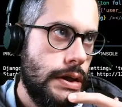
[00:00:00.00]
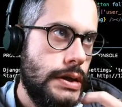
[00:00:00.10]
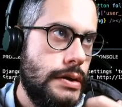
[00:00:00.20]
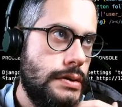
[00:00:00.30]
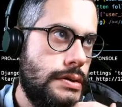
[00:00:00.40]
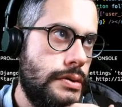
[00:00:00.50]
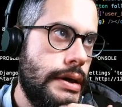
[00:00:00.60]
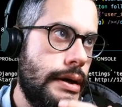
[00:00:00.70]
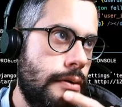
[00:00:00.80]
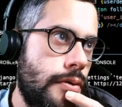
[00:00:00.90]
so
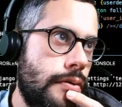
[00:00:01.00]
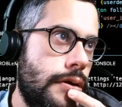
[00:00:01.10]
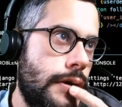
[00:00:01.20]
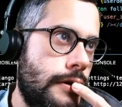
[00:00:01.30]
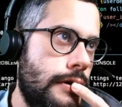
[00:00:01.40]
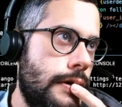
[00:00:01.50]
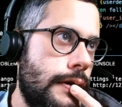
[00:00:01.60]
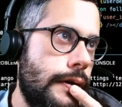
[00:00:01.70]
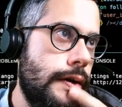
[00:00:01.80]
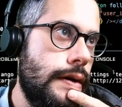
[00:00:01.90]
yeah, we were here.
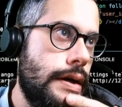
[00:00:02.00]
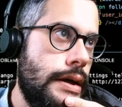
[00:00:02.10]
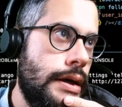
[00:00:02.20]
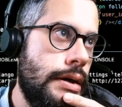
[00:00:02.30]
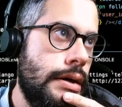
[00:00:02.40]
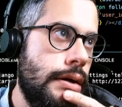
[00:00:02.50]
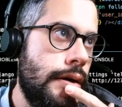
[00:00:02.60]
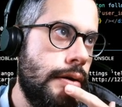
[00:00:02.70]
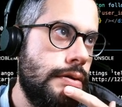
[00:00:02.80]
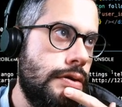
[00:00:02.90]

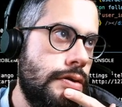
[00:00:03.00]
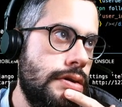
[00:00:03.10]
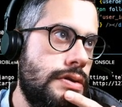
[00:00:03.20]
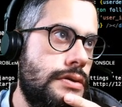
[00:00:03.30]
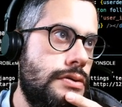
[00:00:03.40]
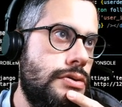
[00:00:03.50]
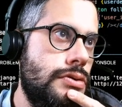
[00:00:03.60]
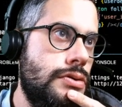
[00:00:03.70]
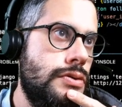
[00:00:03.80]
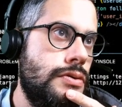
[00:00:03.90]
So these
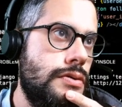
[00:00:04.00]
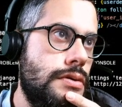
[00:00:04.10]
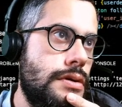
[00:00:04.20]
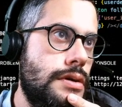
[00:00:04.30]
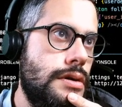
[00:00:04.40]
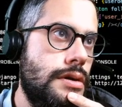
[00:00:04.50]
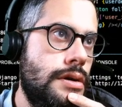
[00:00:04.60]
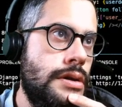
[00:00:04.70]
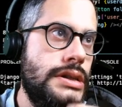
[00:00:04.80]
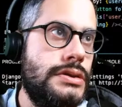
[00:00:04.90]
two
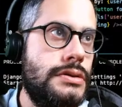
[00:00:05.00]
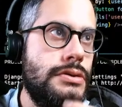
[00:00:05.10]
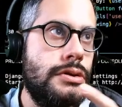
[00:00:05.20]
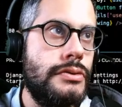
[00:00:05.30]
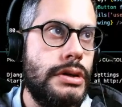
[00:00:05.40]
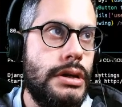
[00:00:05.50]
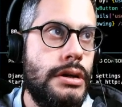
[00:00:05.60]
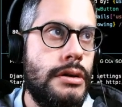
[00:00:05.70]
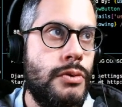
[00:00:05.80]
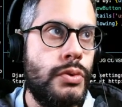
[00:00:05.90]
over
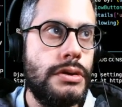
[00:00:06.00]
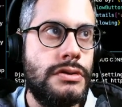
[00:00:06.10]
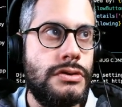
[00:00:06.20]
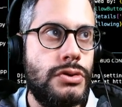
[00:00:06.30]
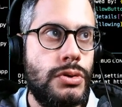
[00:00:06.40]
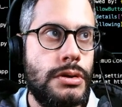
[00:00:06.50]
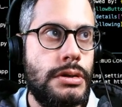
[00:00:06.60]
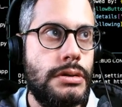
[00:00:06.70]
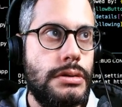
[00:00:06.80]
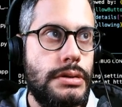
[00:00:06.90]
here will store
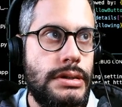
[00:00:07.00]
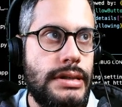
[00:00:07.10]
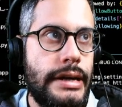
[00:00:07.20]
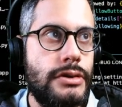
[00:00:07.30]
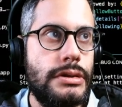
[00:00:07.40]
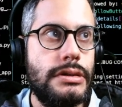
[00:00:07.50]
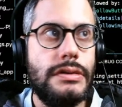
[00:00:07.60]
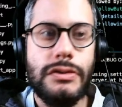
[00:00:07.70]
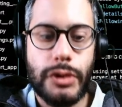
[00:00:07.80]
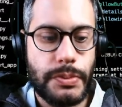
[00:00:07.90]
the title and the
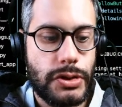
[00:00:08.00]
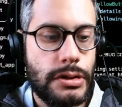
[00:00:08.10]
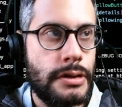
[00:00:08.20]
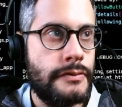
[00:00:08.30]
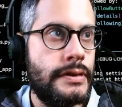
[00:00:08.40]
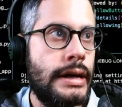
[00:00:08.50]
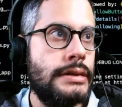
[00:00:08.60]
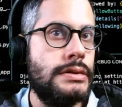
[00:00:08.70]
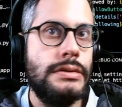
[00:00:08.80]
description of that